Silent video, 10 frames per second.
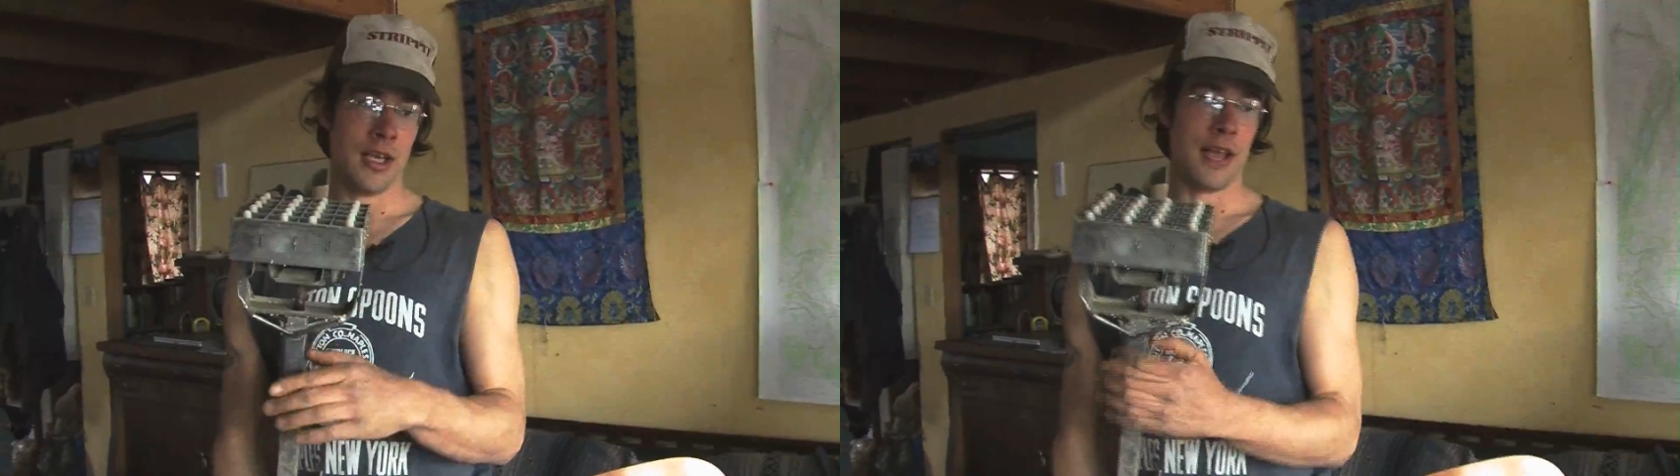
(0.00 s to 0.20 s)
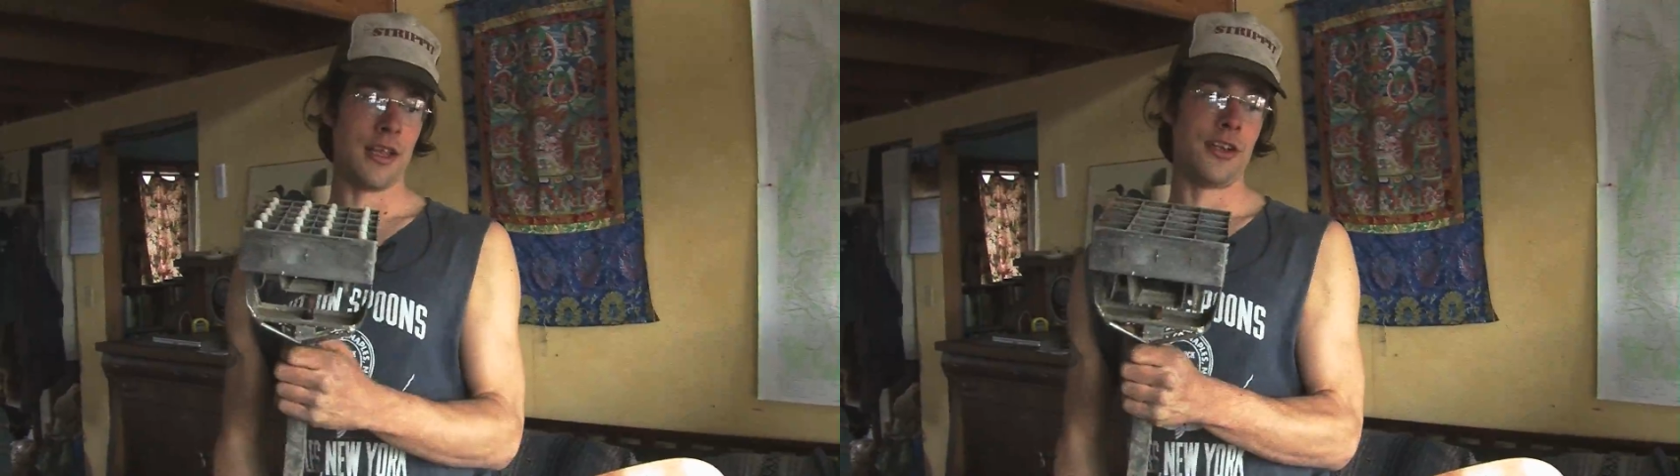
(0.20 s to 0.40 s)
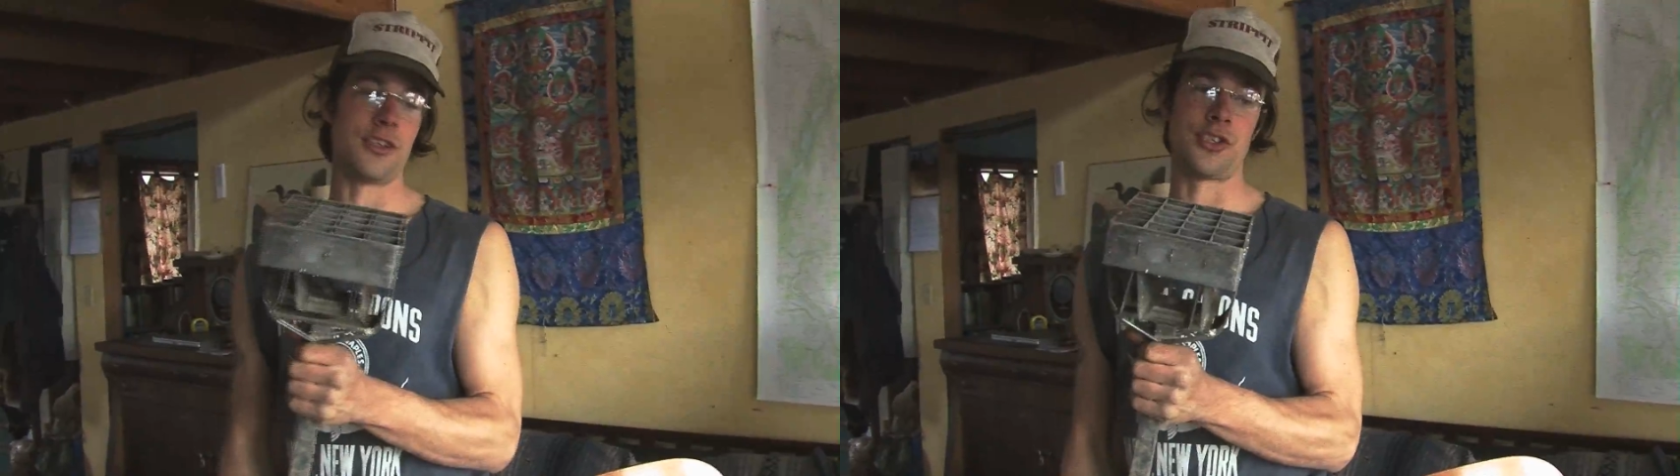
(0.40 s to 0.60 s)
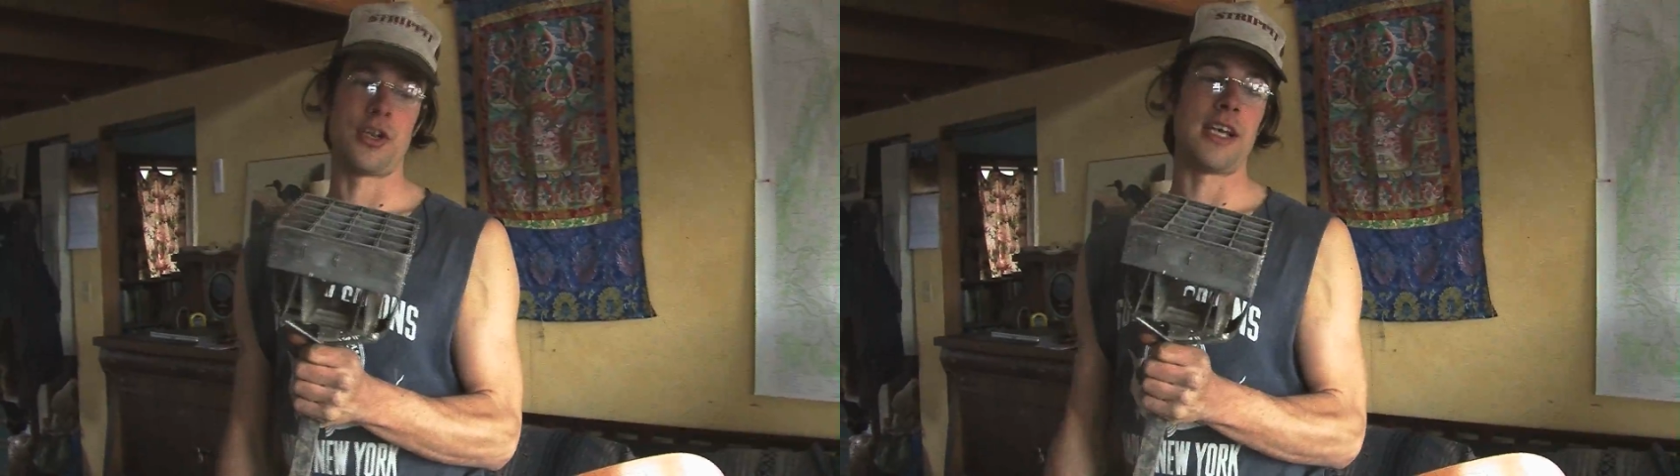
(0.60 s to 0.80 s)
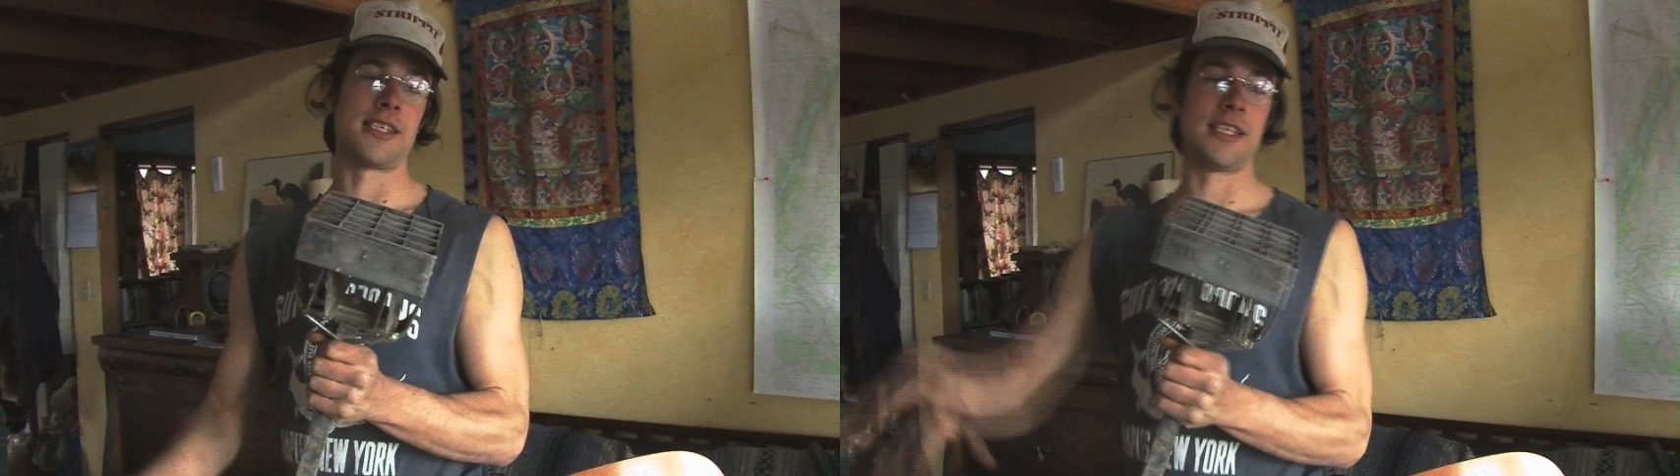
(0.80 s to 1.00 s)
and then you just
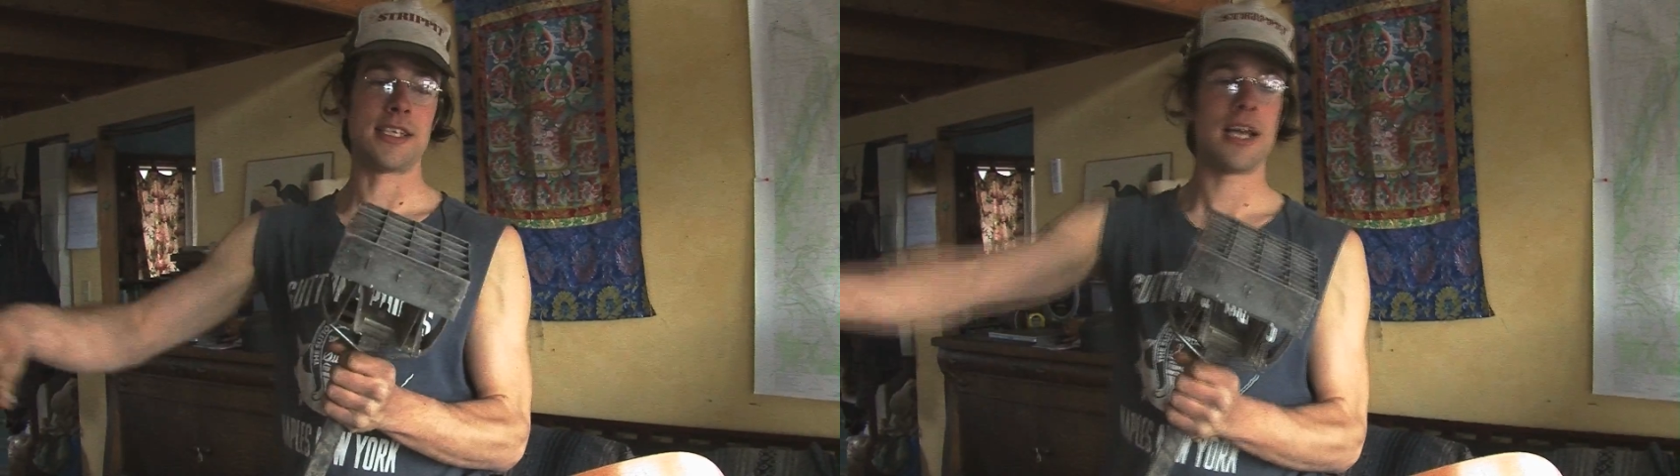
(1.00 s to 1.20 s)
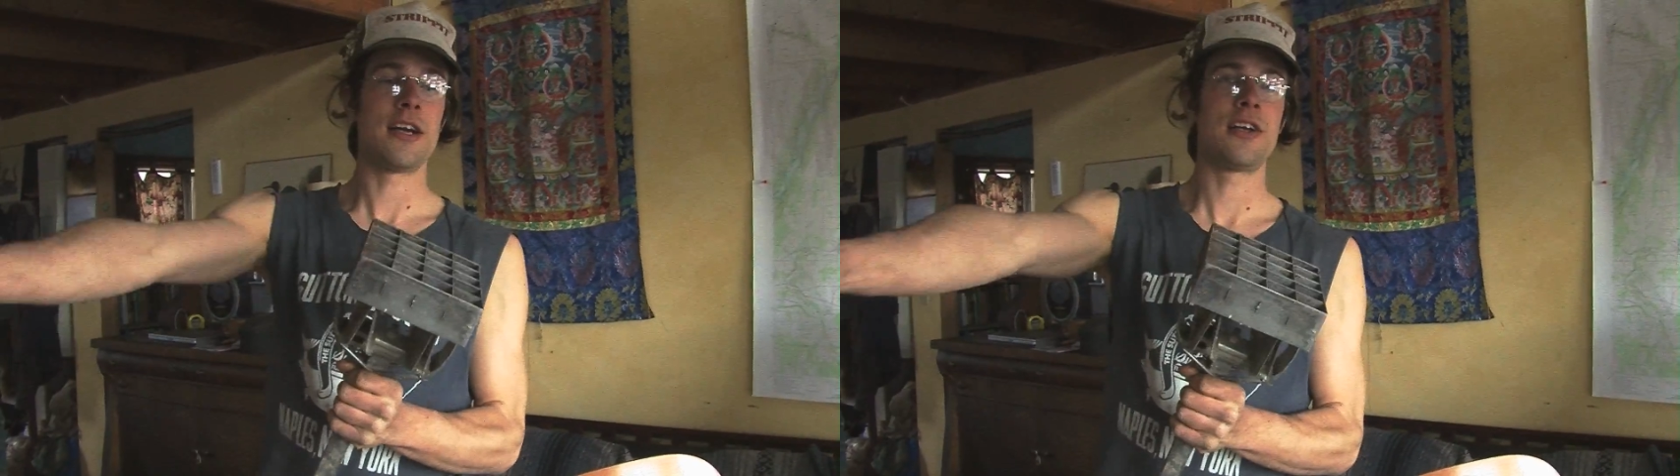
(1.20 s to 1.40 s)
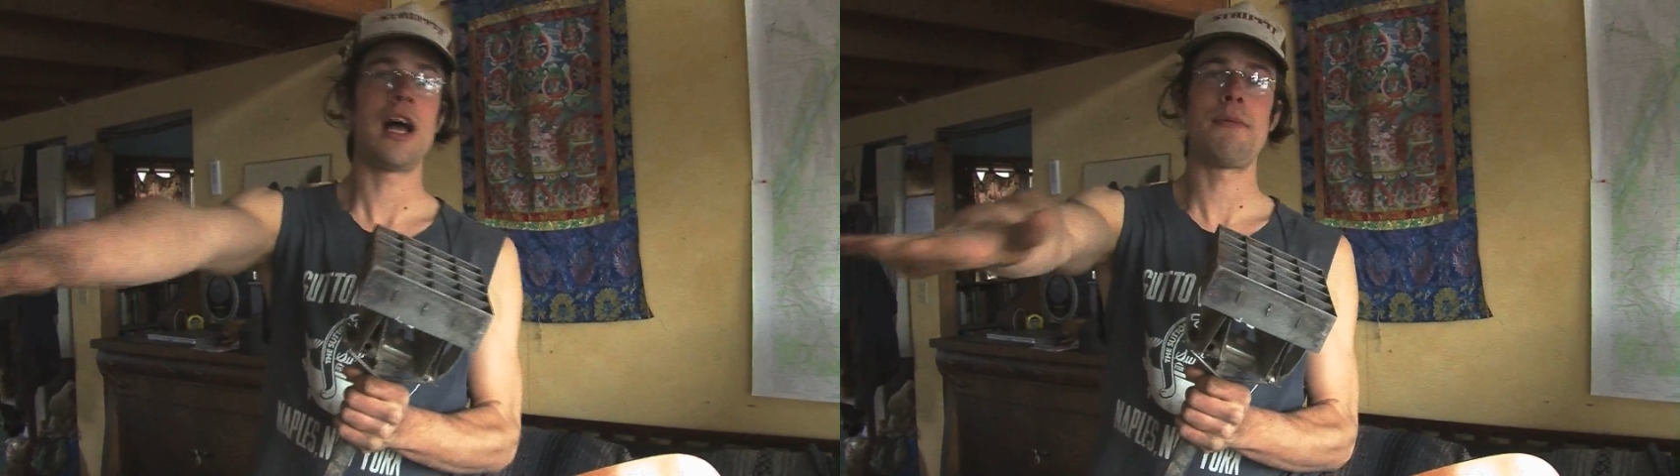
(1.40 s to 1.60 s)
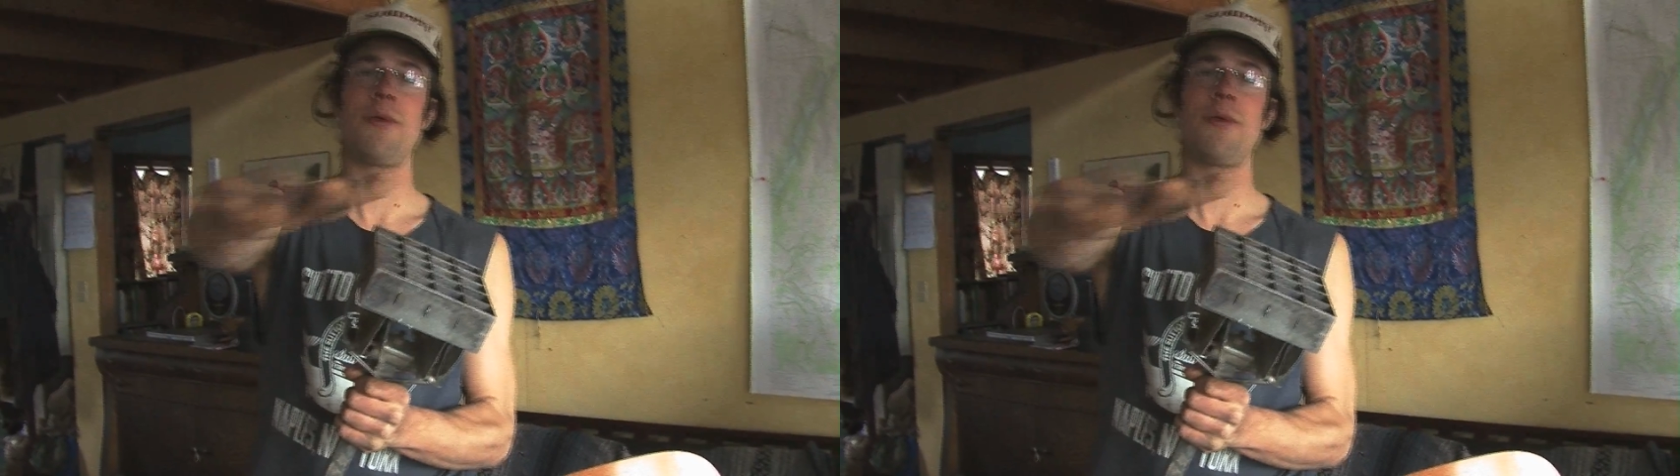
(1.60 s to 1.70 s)
dress the entire top